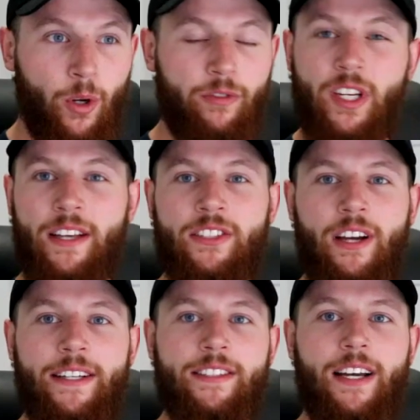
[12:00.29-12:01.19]
move
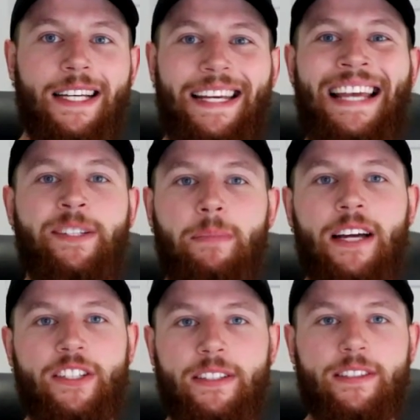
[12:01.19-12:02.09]
side to side as
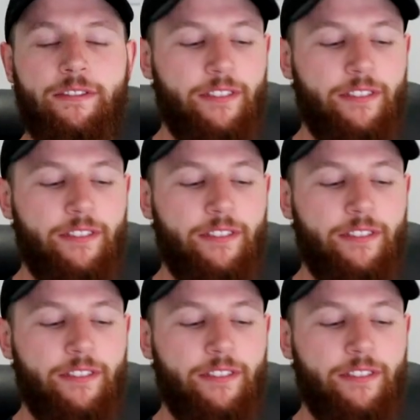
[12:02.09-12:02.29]
much as the